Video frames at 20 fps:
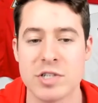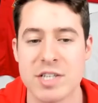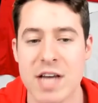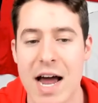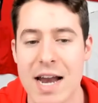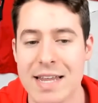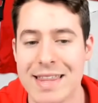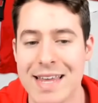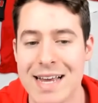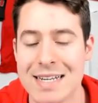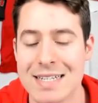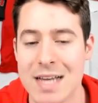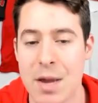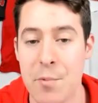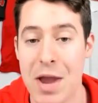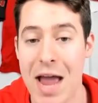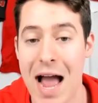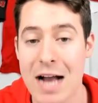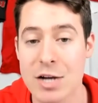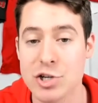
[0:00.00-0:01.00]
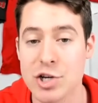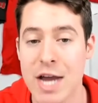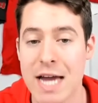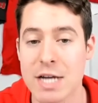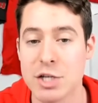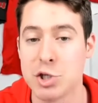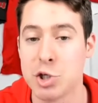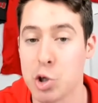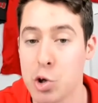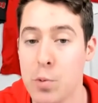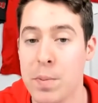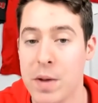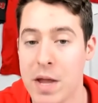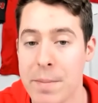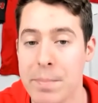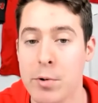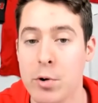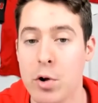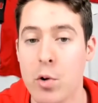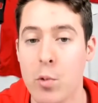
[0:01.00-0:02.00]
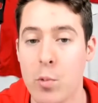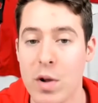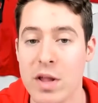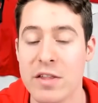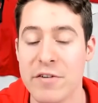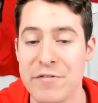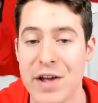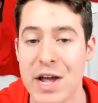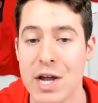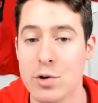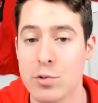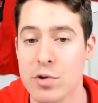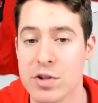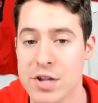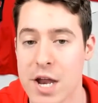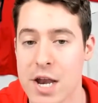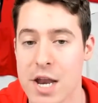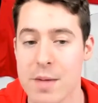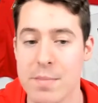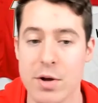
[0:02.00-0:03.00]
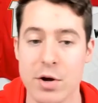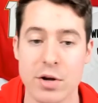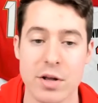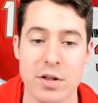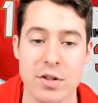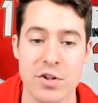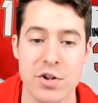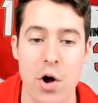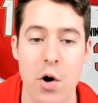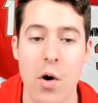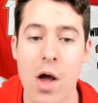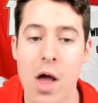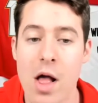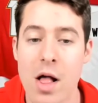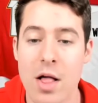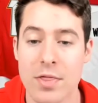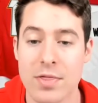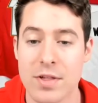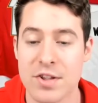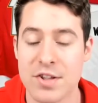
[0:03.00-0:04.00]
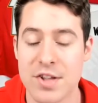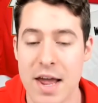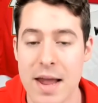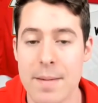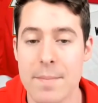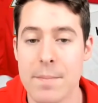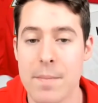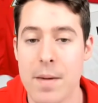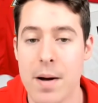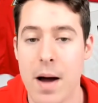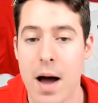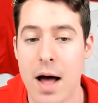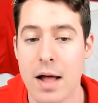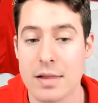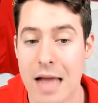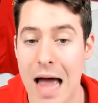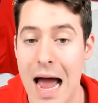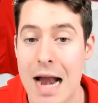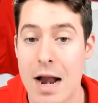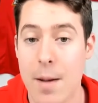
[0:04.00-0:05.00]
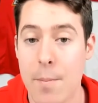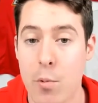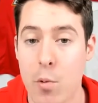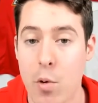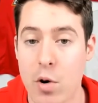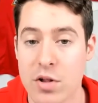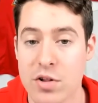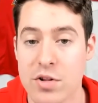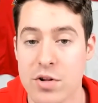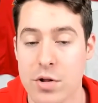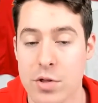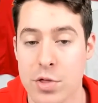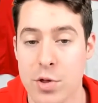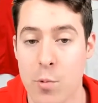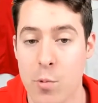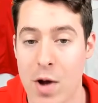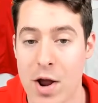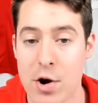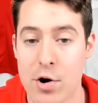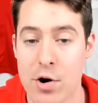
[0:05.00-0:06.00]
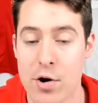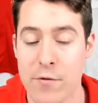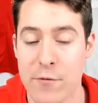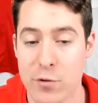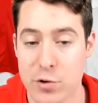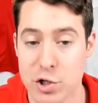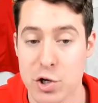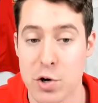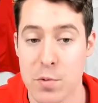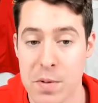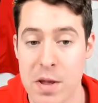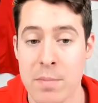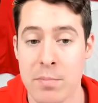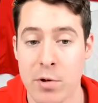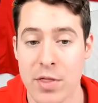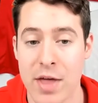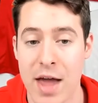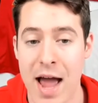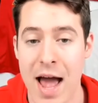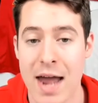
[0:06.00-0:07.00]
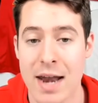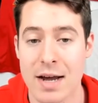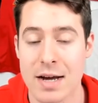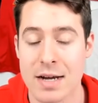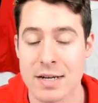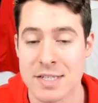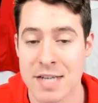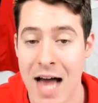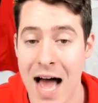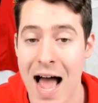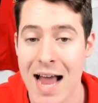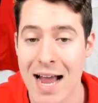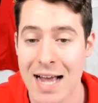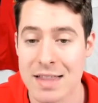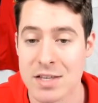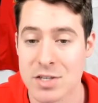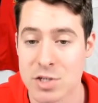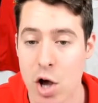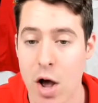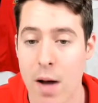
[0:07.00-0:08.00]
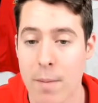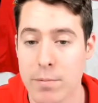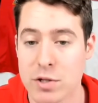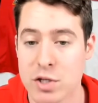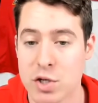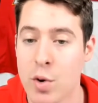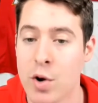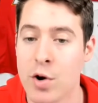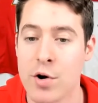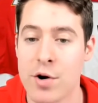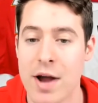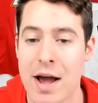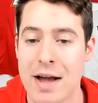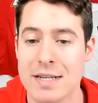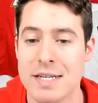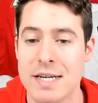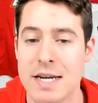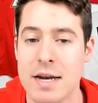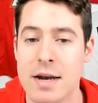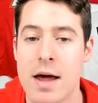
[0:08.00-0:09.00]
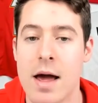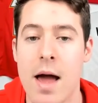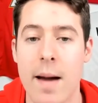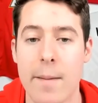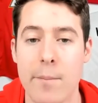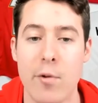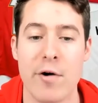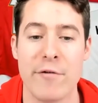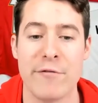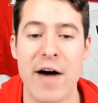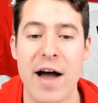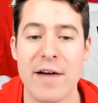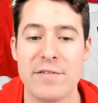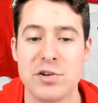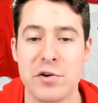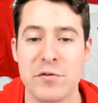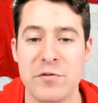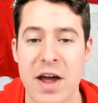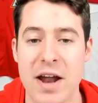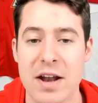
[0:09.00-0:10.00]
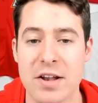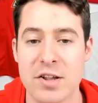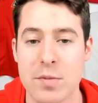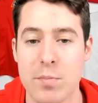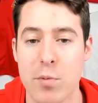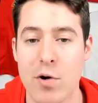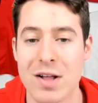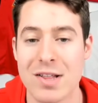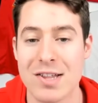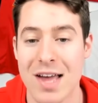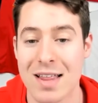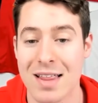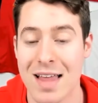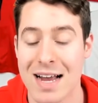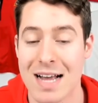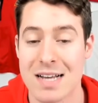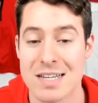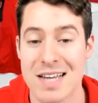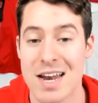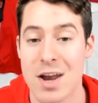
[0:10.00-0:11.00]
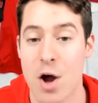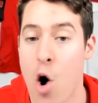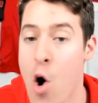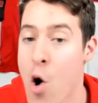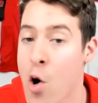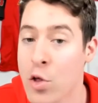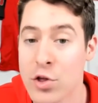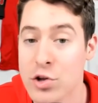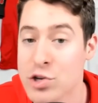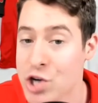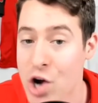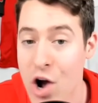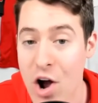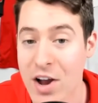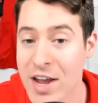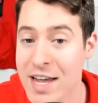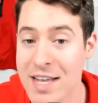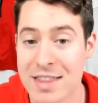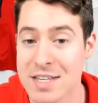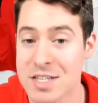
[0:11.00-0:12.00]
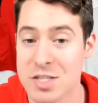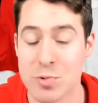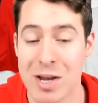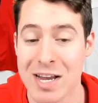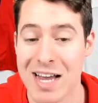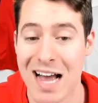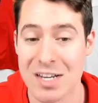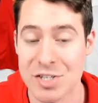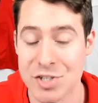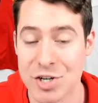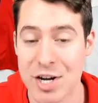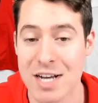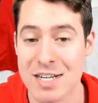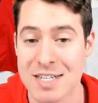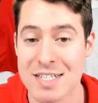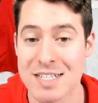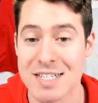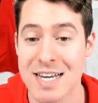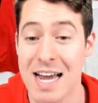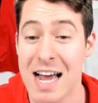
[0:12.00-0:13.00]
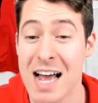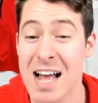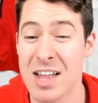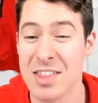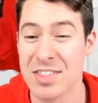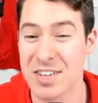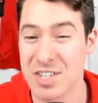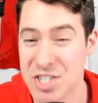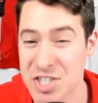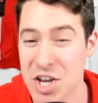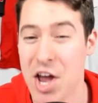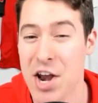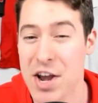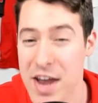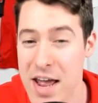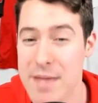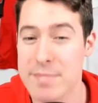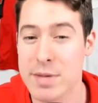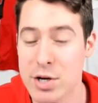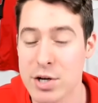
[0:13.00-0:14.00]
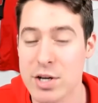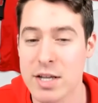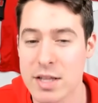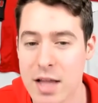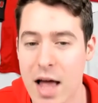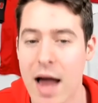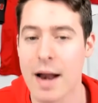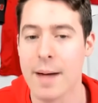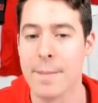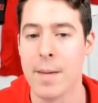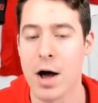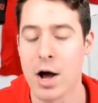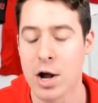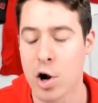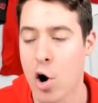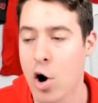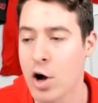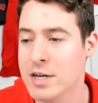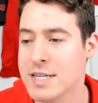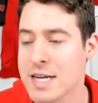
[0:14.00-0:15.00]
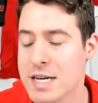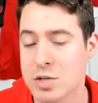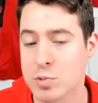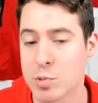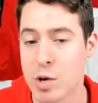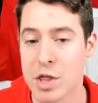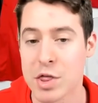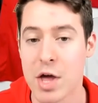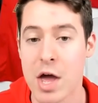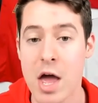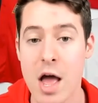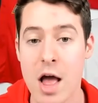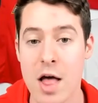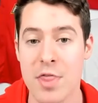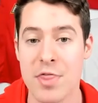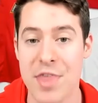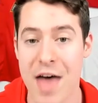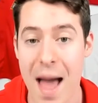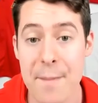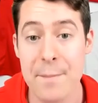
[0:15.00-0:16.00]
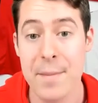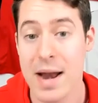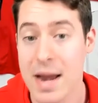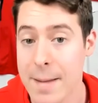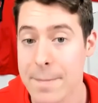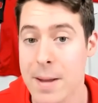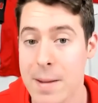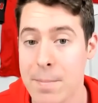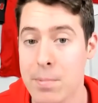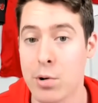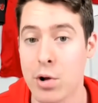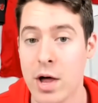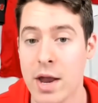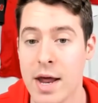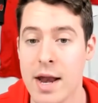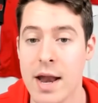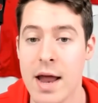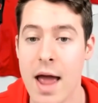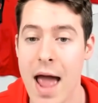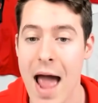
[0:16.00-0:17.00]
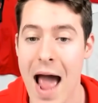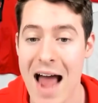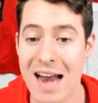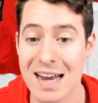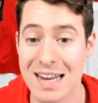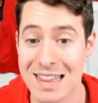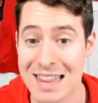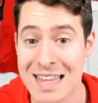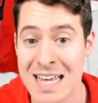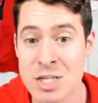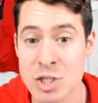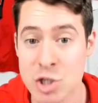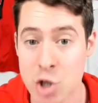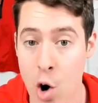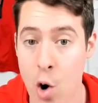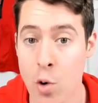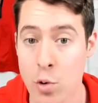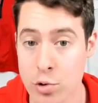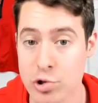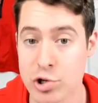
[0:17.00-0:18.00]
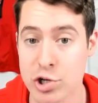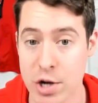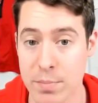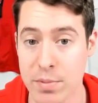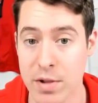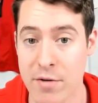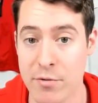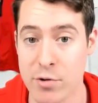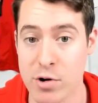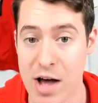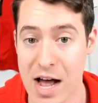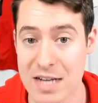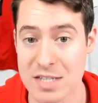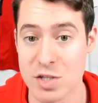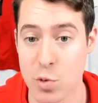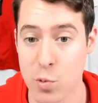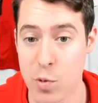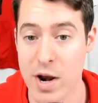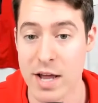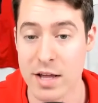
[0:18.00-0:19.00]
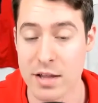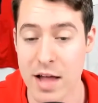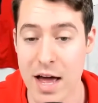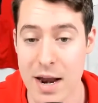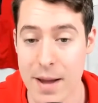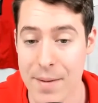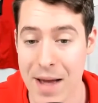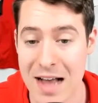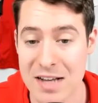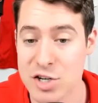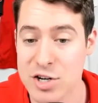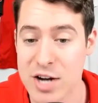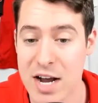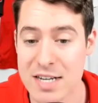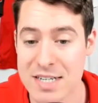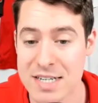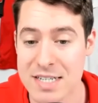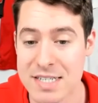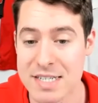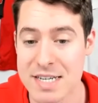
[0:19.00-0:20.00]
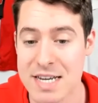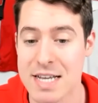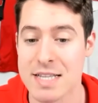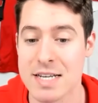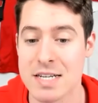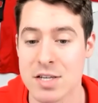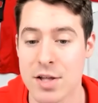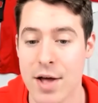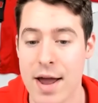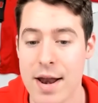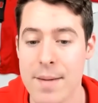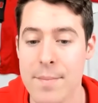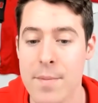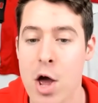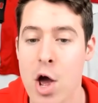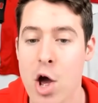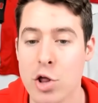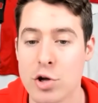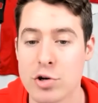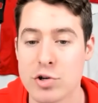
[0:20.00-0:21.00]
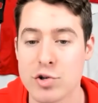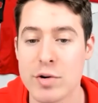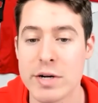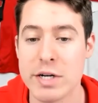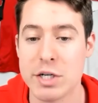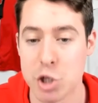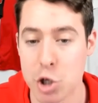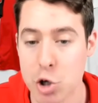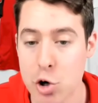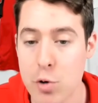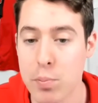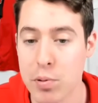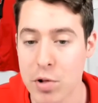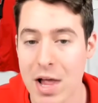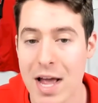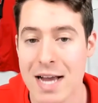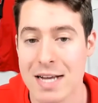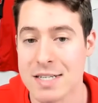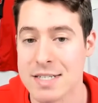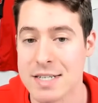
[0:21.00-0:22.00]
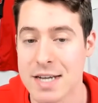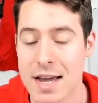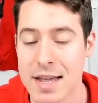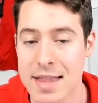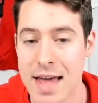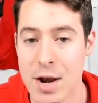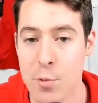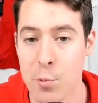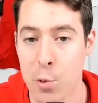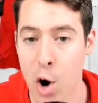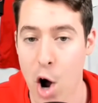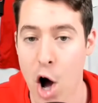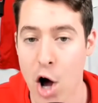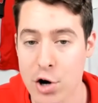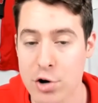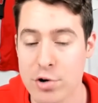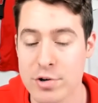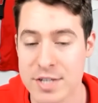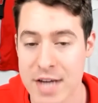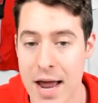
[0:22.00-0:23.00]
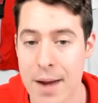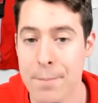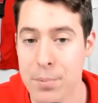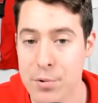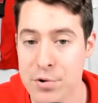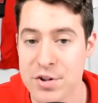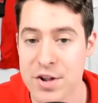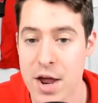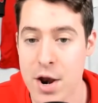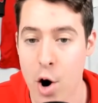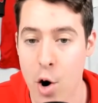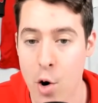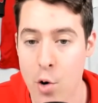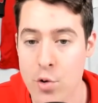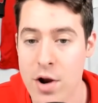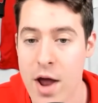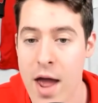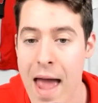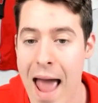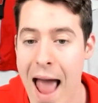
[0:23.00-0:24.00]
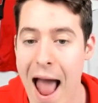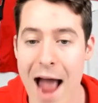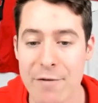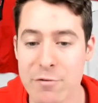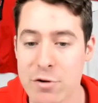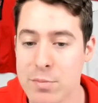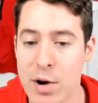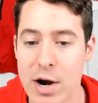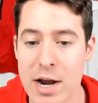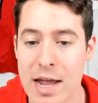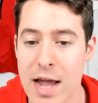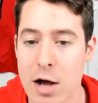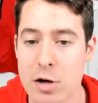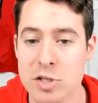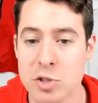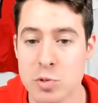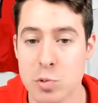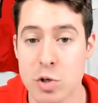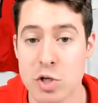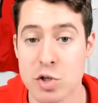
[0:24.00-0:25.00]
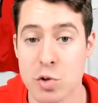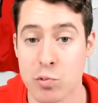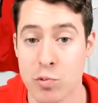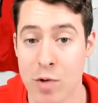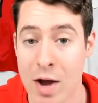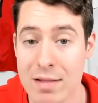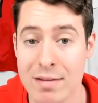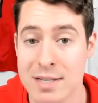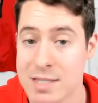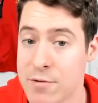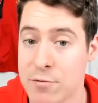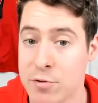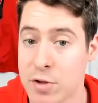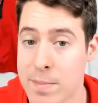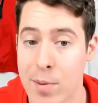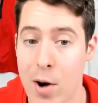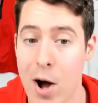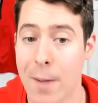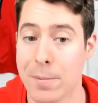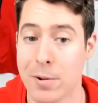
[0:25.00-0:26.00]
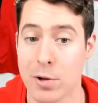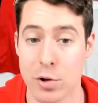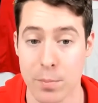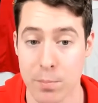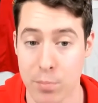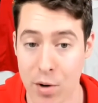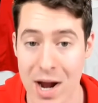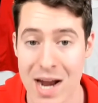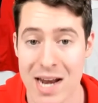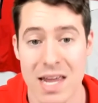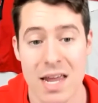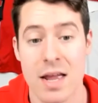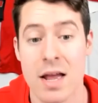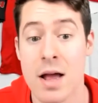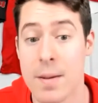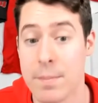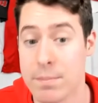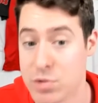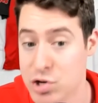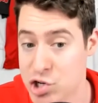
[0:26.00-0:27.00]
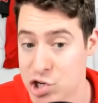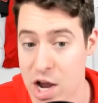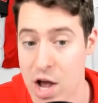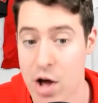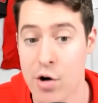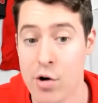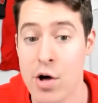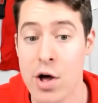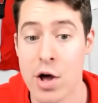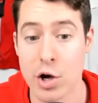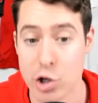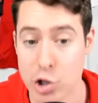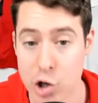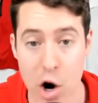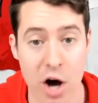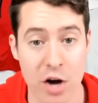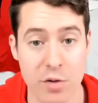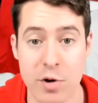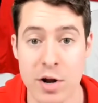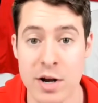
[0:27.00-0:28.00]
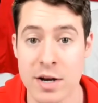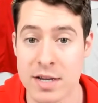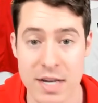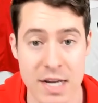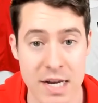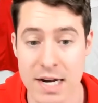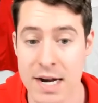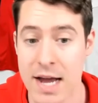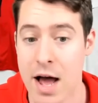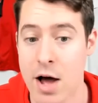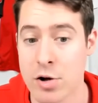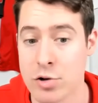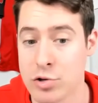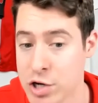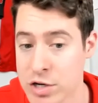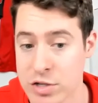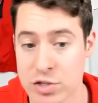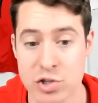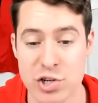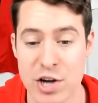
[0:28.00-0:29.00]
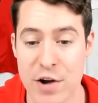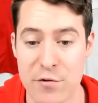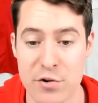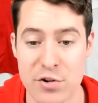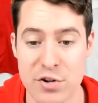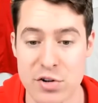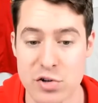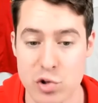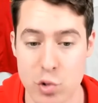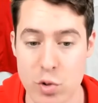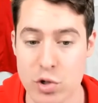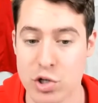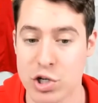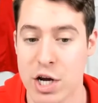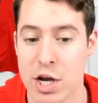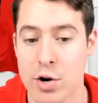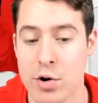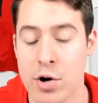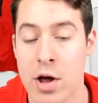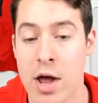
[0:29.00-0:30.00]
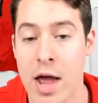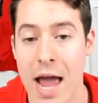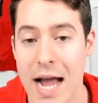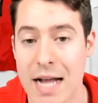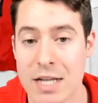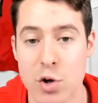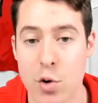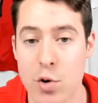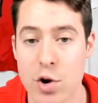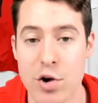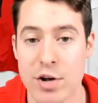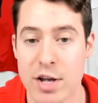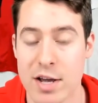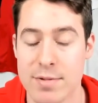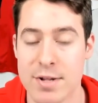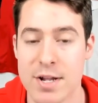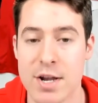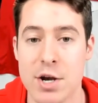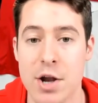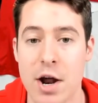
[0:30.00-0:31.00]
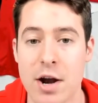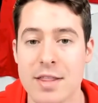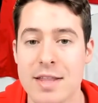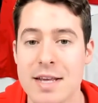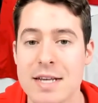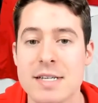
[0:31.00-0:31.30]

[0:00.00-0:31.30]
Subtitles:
side of things, and we actually had 2 people win the FanDuel Sunday Million. So the same lineup was the winner for 2 people. They had a tie at the top with 219.52 fantasy points. And like I said, all the chalk hit this week. As you guys can see, the Sunday Million lineup, a contest with that many people in it, had this ownership level as the winning lineup. As you guys can see in this lineup, there's only 2 plays that were under 10% owned. Everybody else was relatively popular. Brady, Michelle, Godwin, Keenan Allen, Justin Jefferson, George Kittle, Antonio Gibson. None of